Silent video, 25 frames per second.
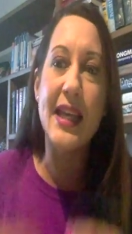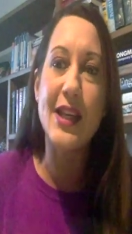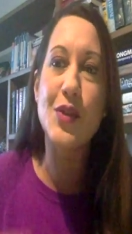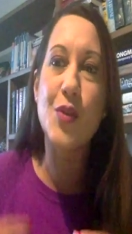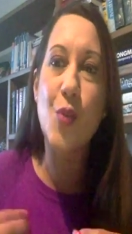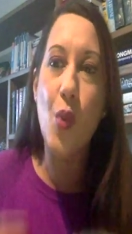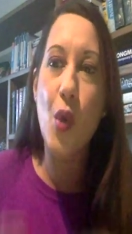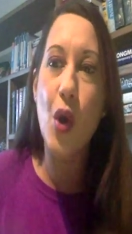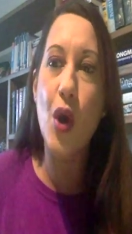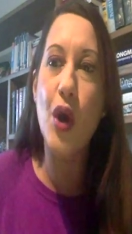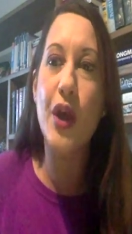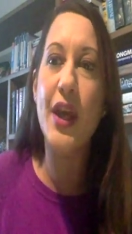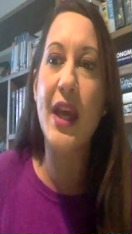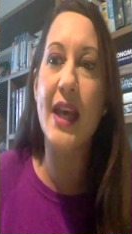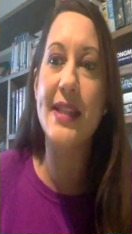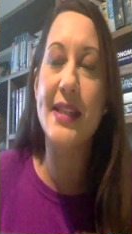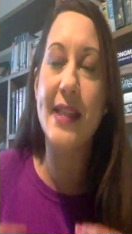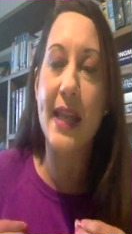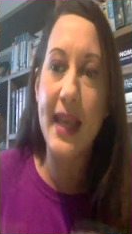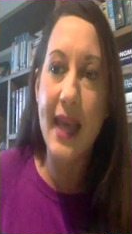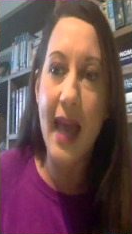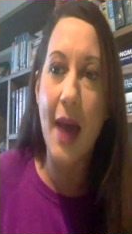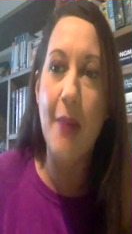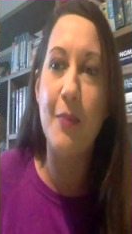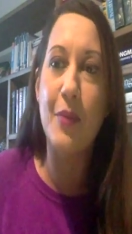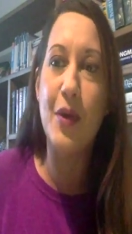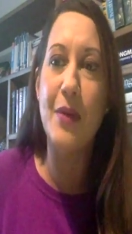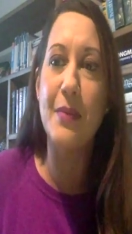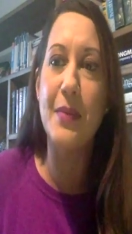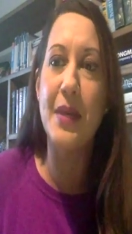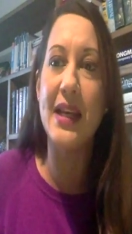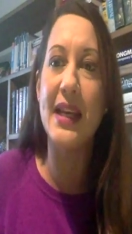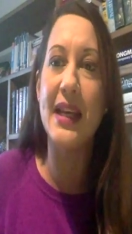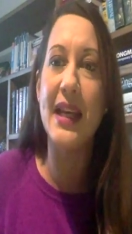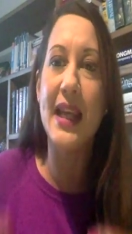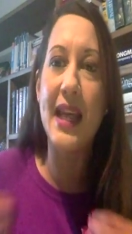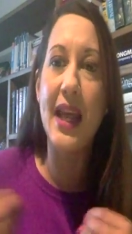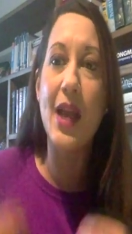his work as a
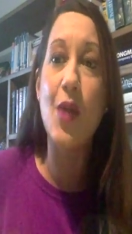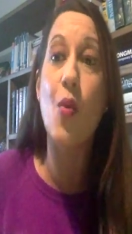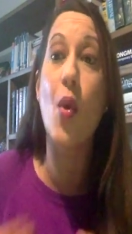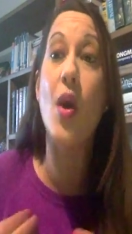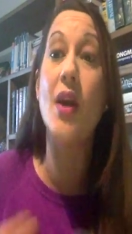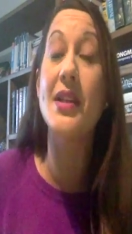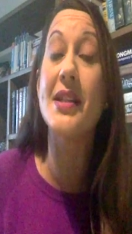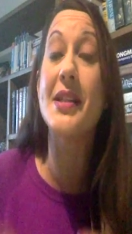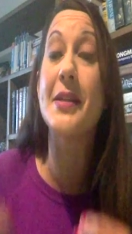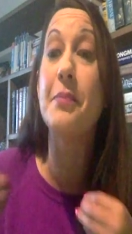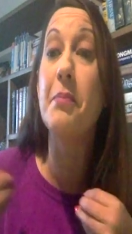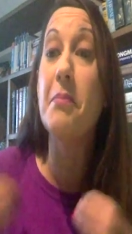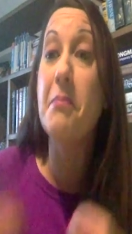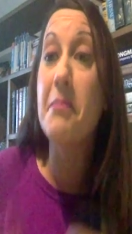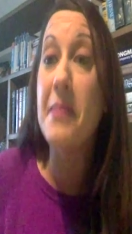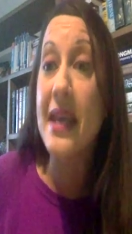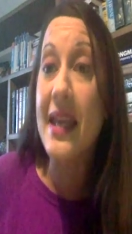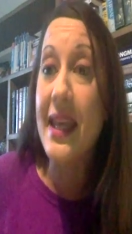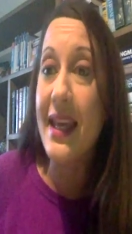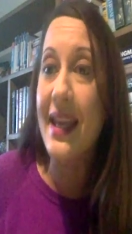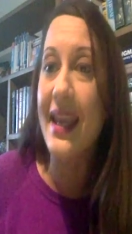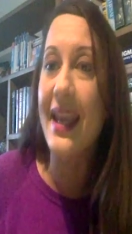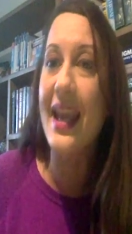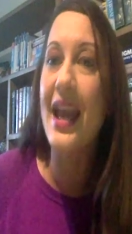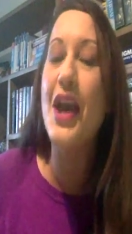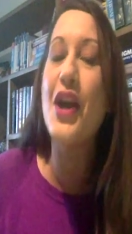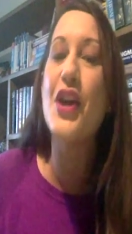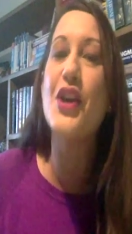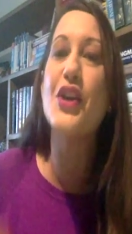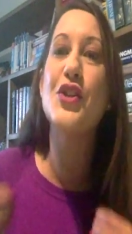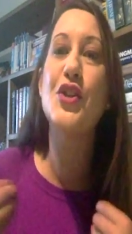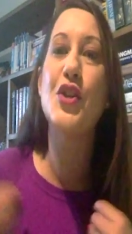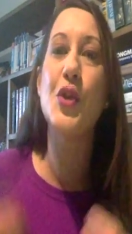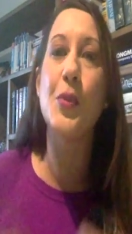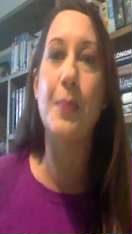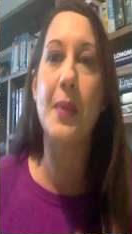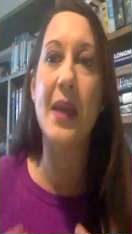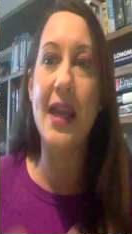cameraman. He wanted me
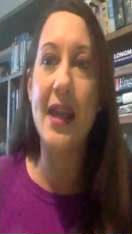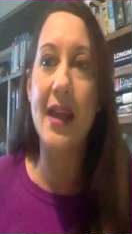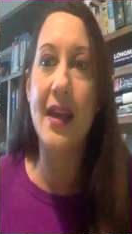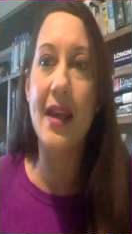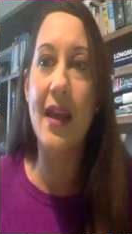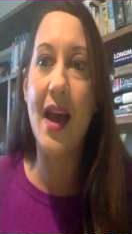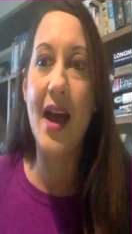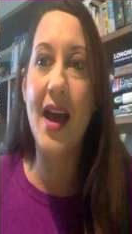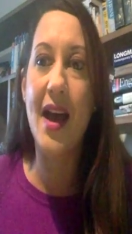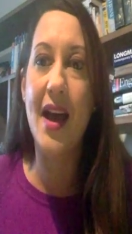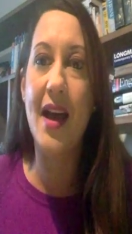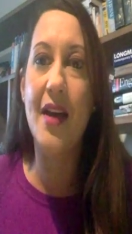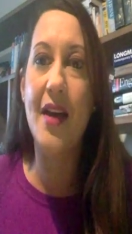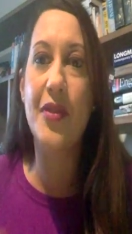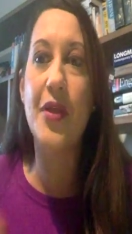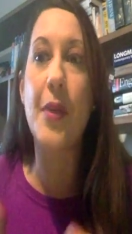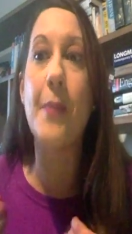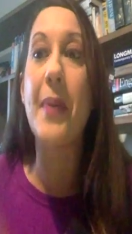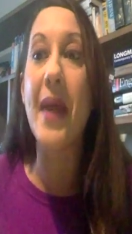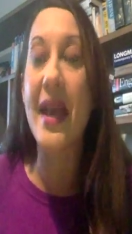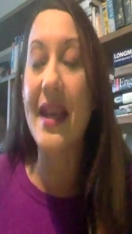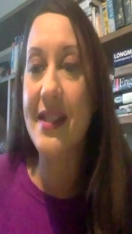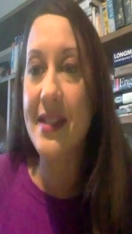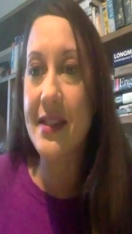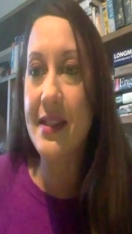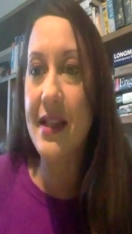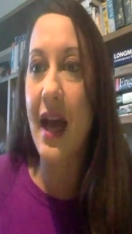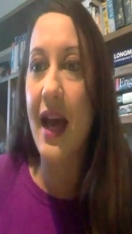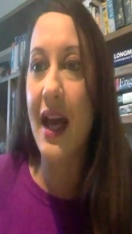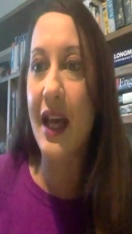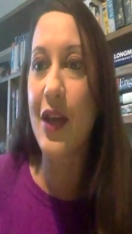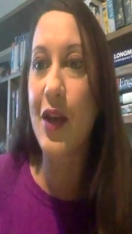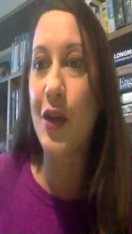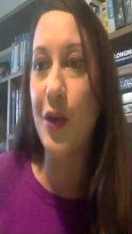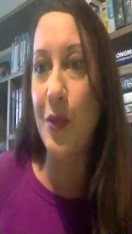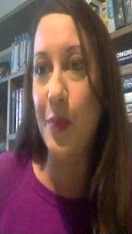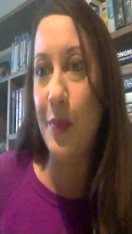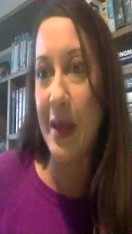to be uh, the best
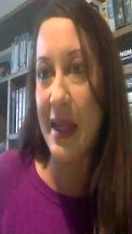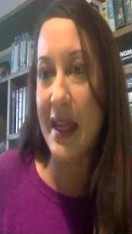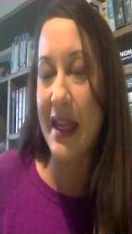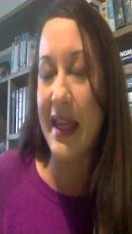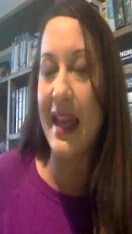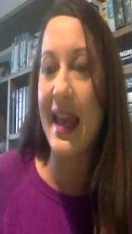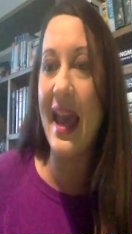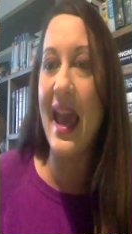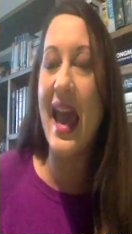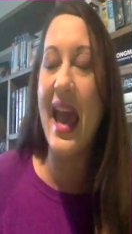I could be.